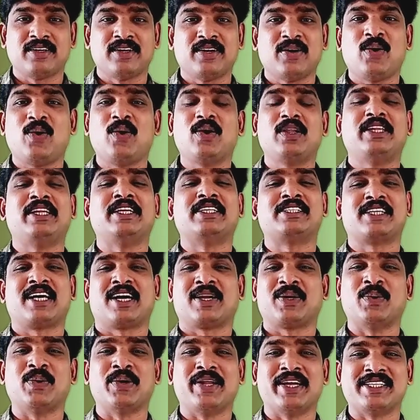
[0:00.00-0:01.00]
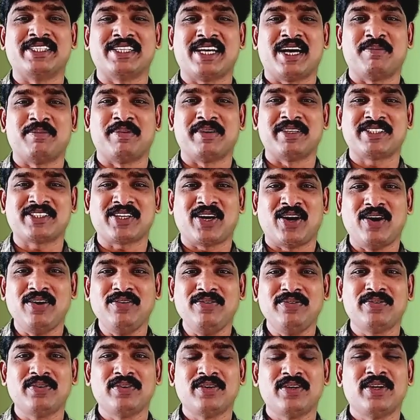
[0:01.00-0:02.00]
All these are good examples
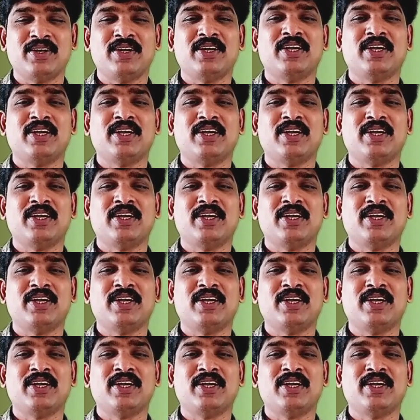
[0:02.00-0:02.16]
of